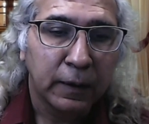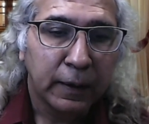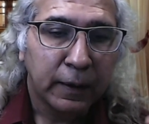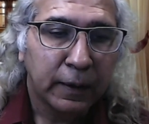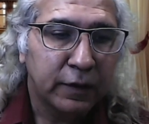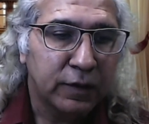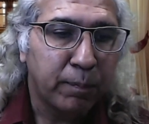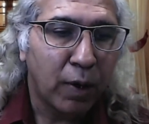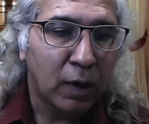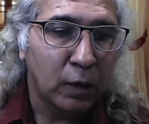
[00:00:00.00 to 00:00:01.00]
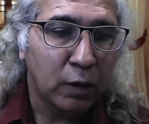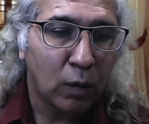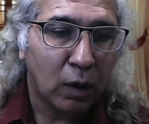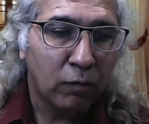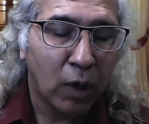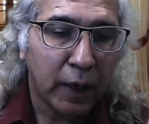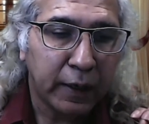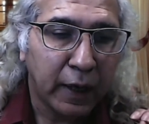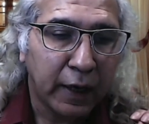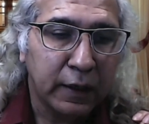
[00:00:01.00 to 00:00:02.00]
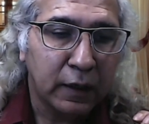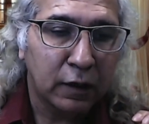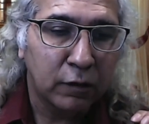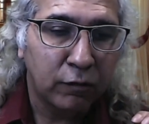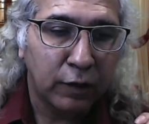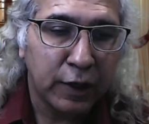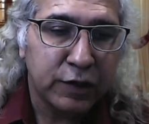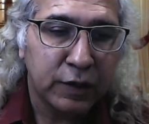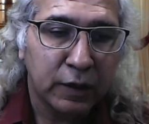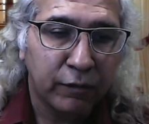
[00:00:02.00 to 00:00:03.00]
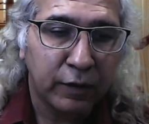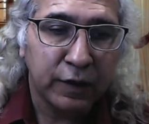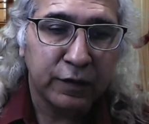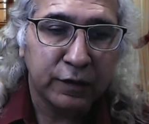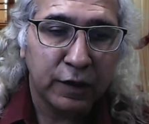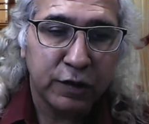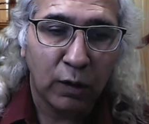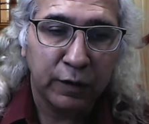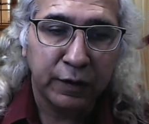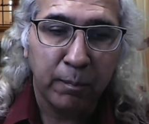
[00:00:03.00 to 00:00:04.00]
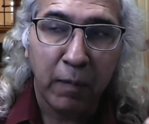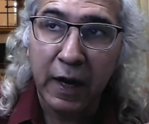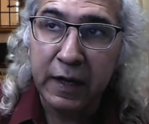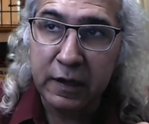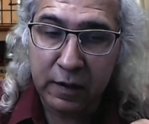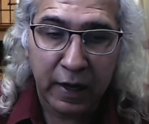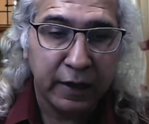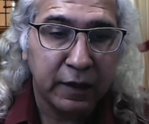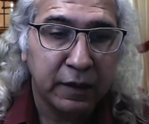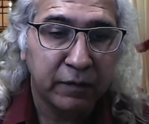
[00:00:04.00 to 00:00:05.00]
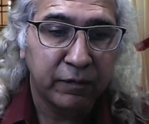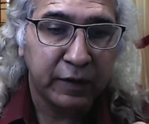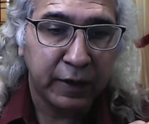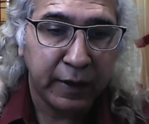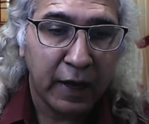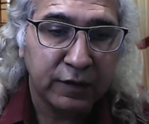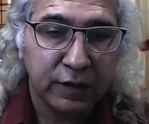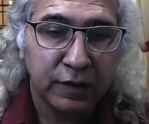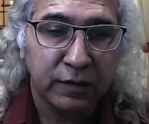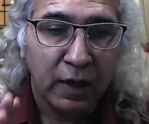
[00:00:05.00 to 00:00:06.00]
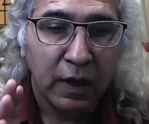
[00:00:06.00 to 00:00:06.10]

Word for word: it is important to avoid any conflation of research on the mind narrative nexus